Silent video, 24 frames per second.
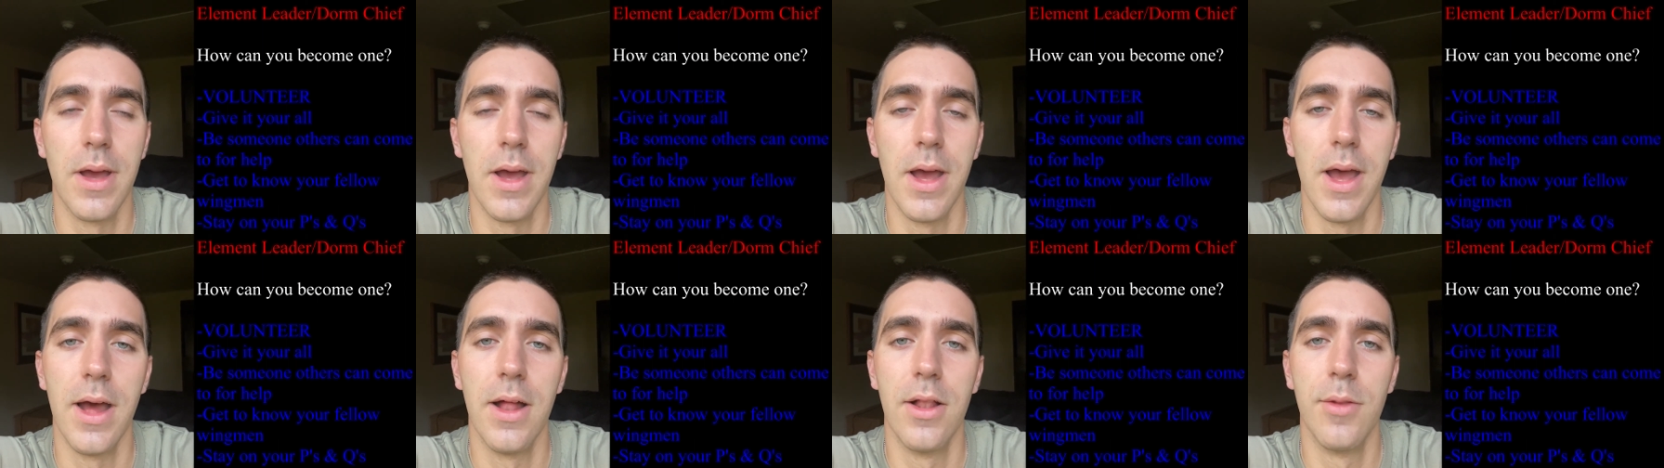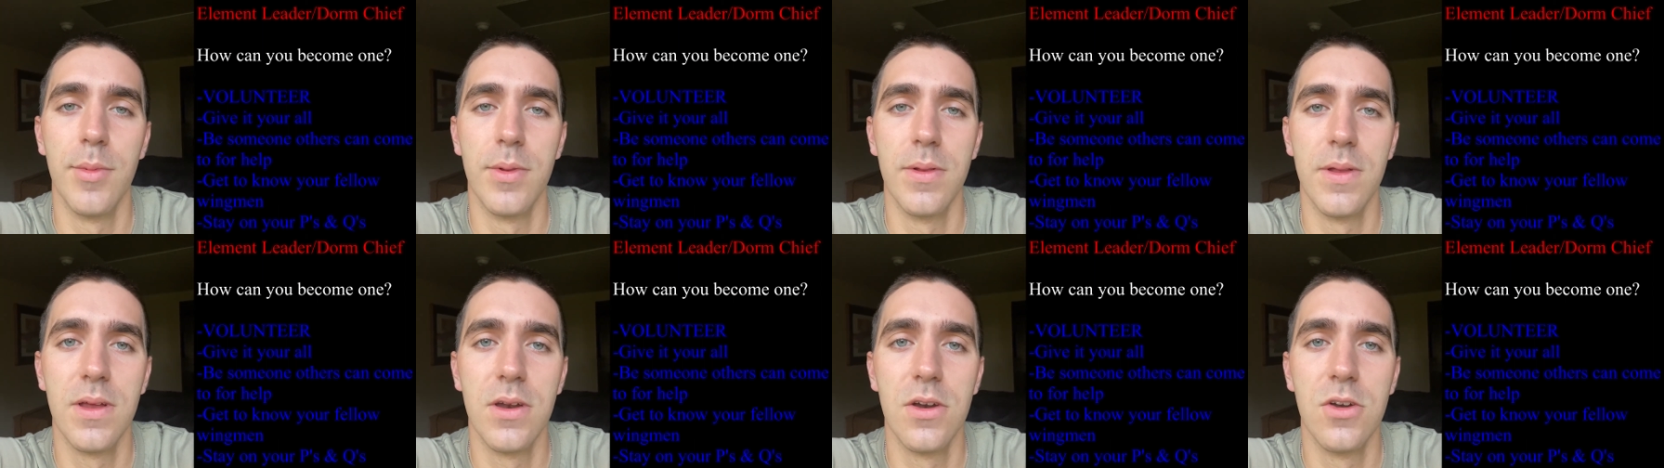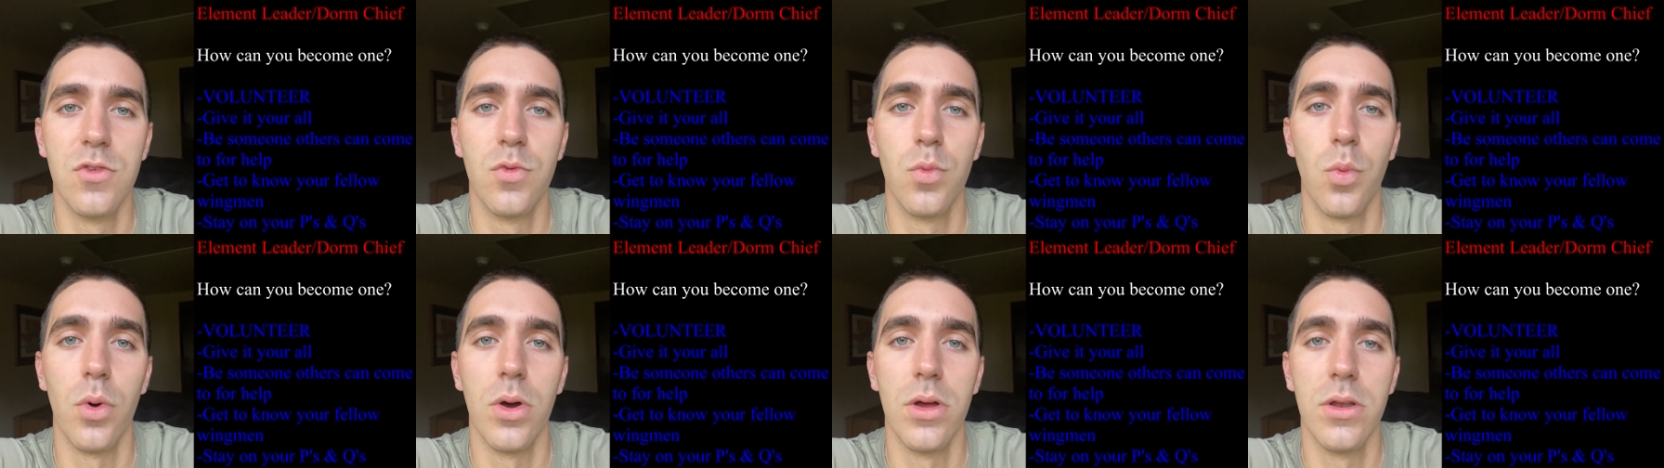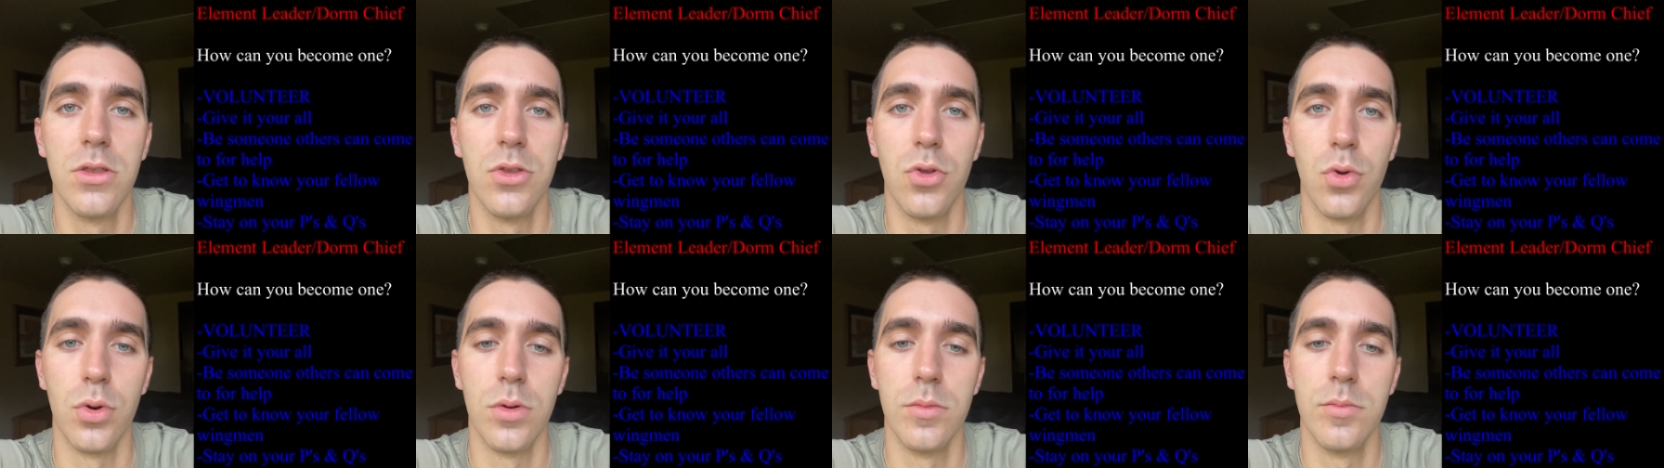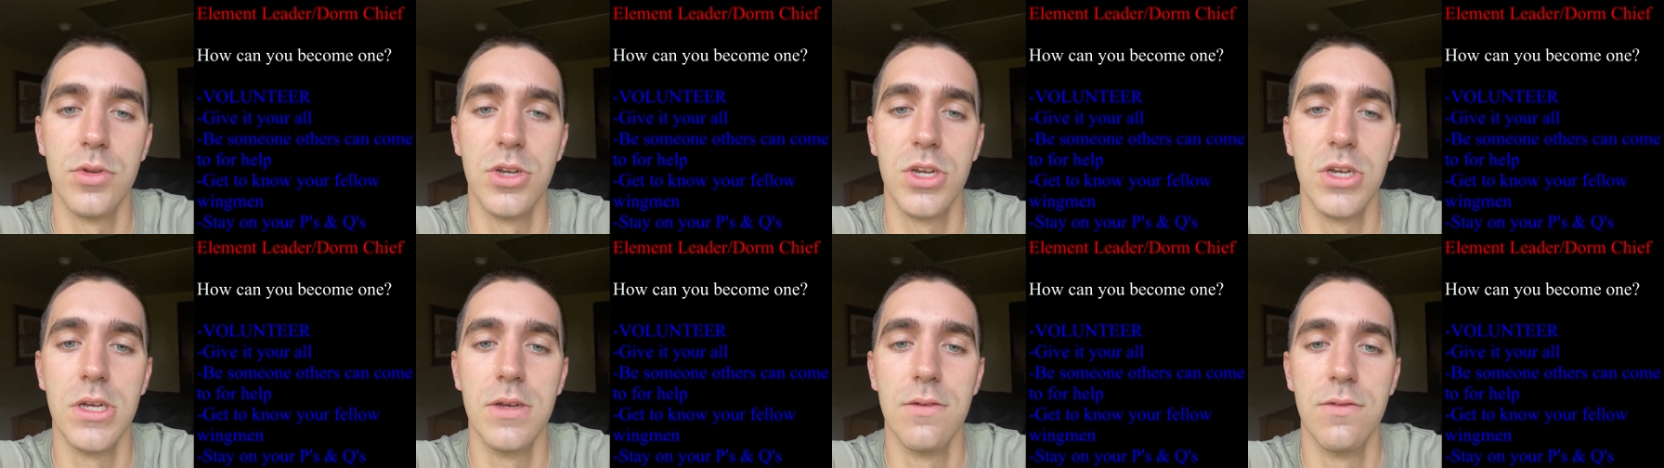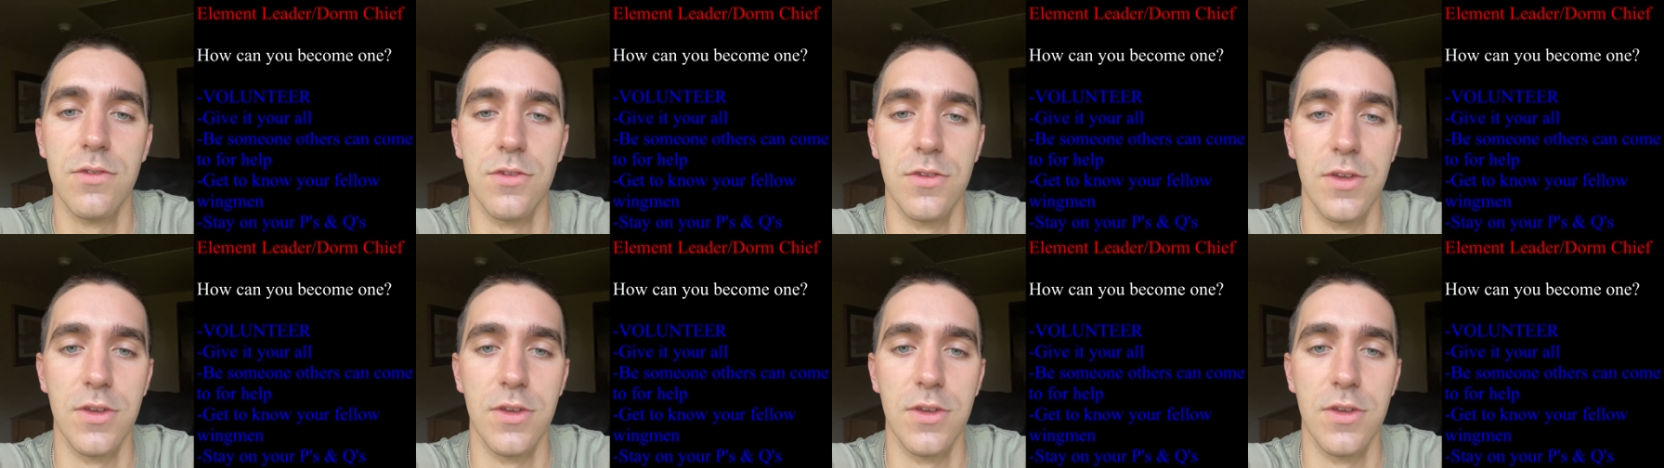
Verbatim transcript: element leaders, one dorm chief,